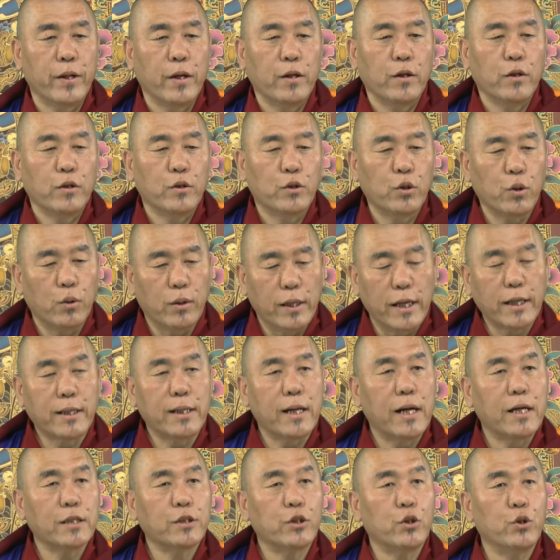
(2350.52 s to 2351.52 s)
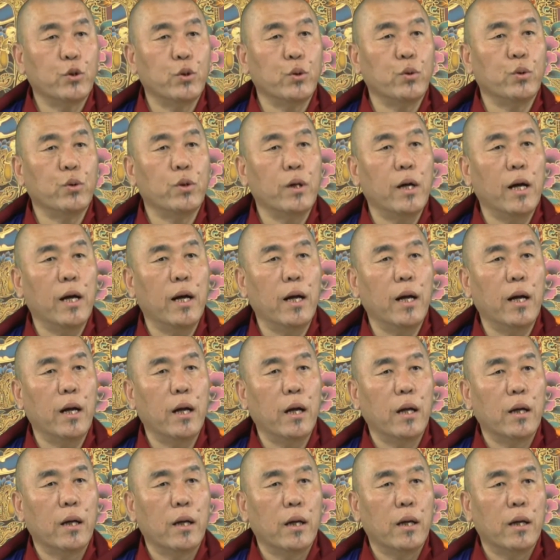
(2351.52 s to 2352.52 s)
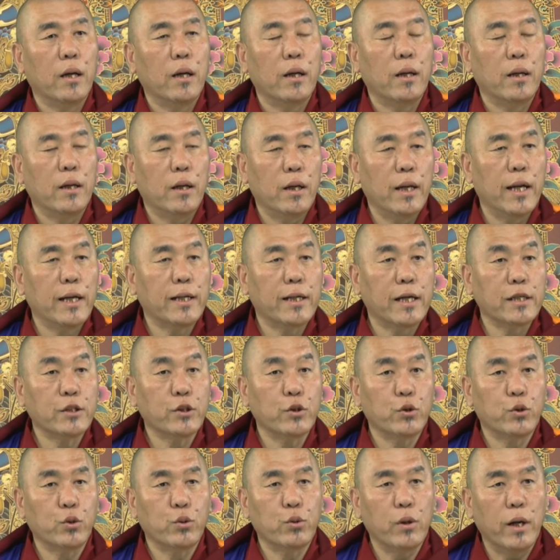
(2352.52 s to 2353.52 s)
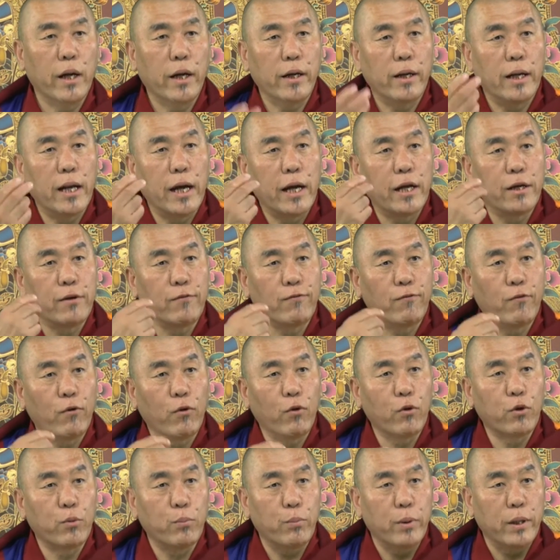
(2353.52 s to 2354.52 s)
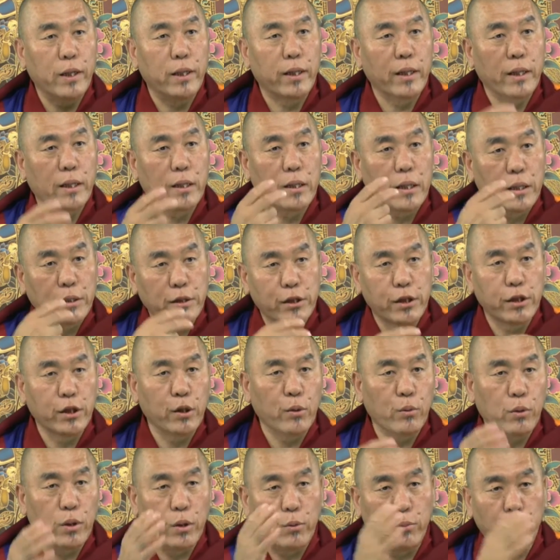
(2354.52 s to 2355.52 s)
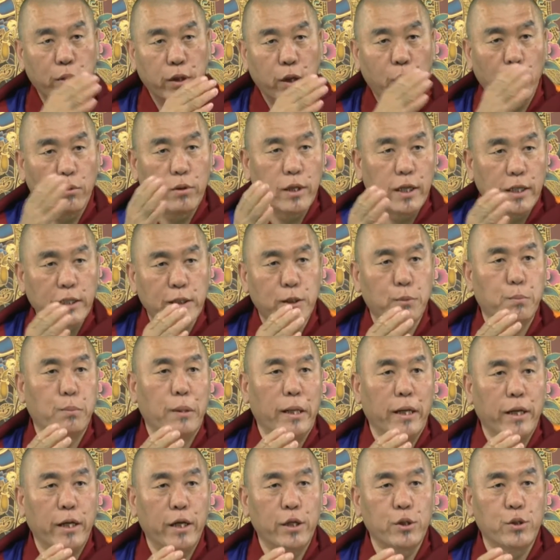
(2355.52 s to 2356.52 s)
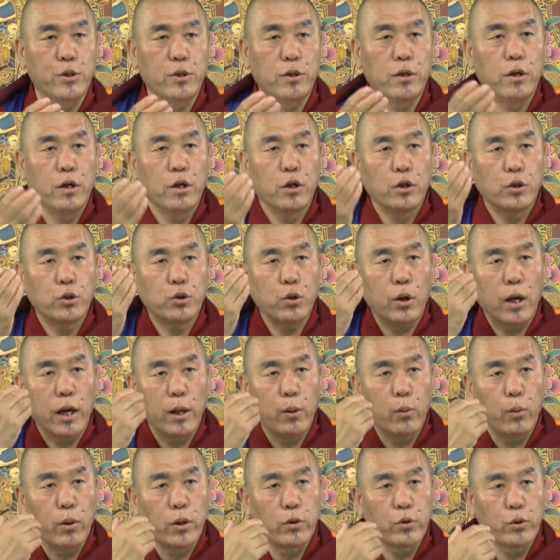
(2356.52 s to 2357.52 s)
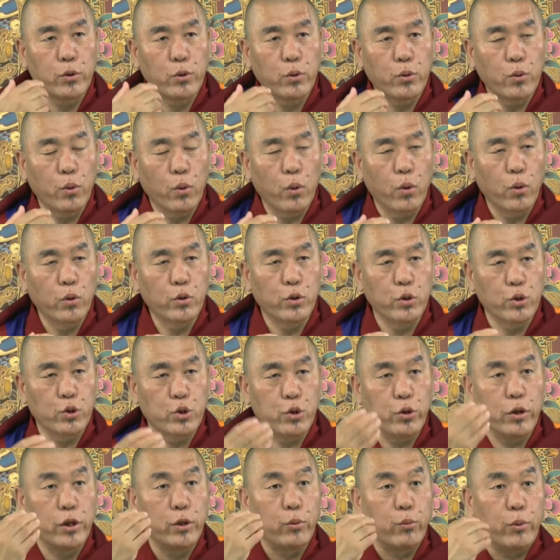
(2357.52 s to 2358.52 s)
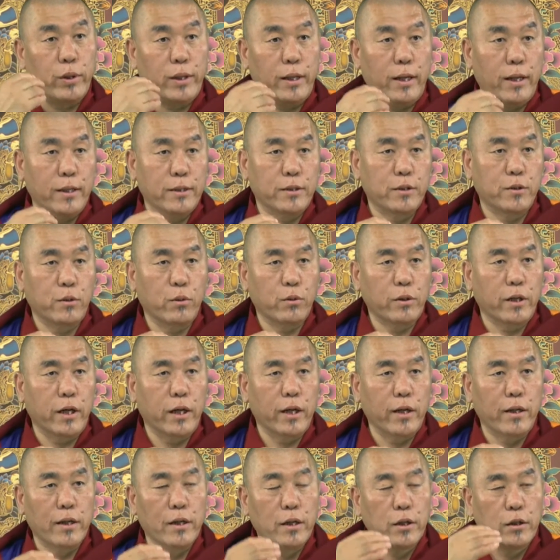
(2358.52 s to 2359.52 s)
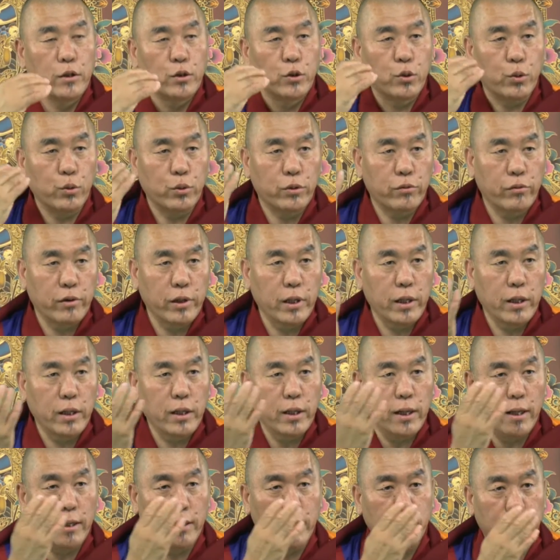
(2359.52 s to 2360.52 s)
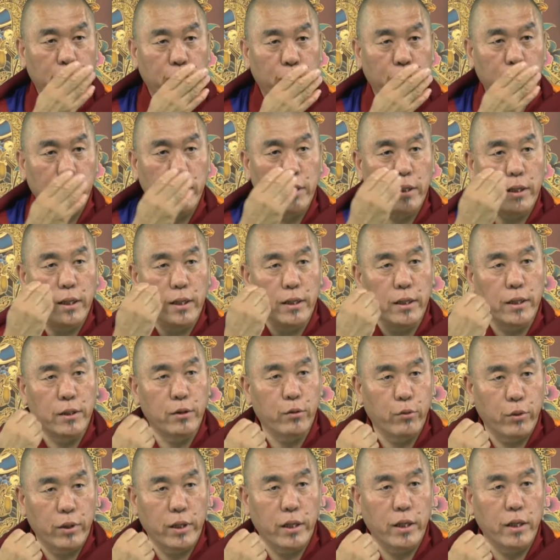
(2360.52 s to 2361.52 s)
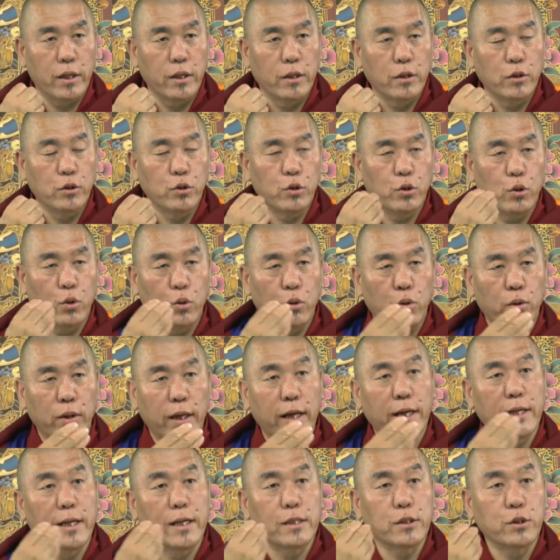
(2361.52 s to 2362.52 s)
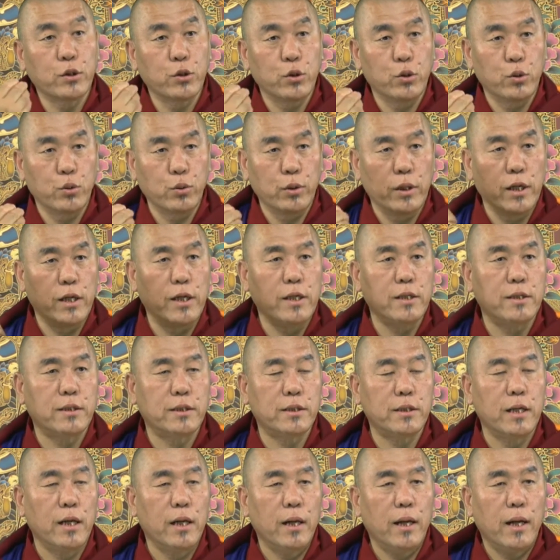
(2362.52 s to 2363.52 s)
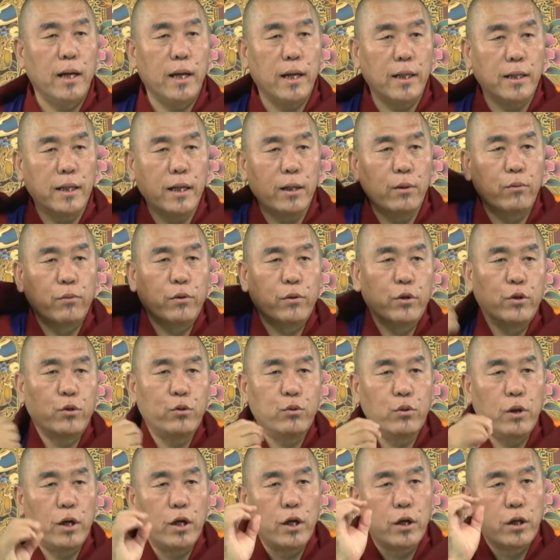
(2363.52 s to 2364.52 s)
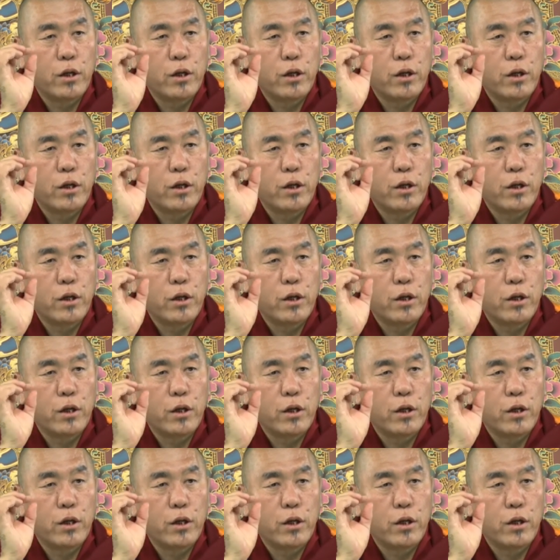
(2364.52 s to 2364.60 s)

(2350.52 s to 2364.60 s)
So let us do a ninefold breathing continually without explanation. So I want you all to join with us, okay? So 3 and 3 and 3. So let us do this, and then we do a